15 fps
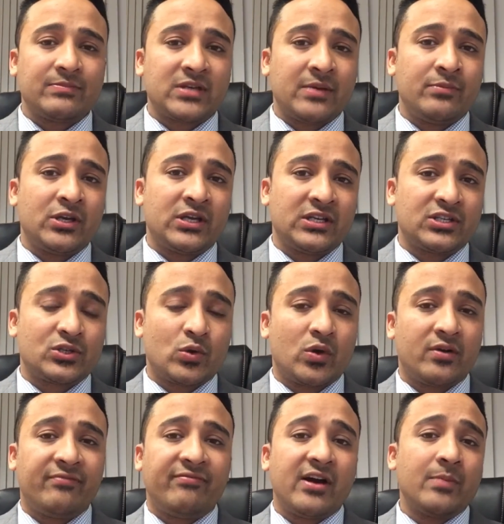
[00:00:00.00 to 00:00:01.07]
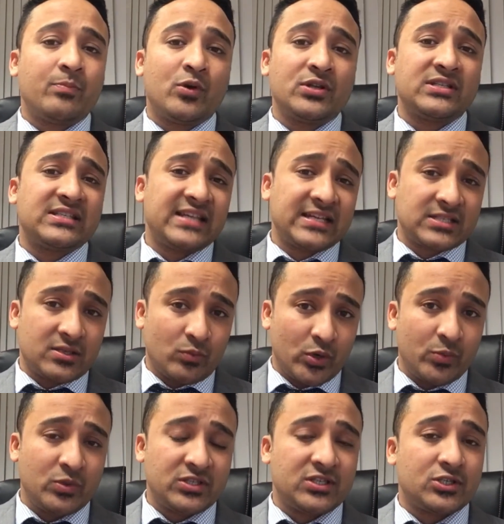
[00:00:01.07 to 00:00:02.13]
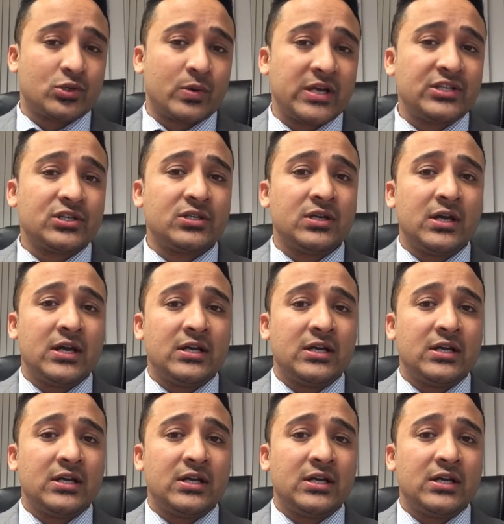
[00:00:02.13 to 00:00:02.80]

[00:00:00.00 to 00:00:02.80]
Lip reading: time you can score 5 points, that's a win-win situation.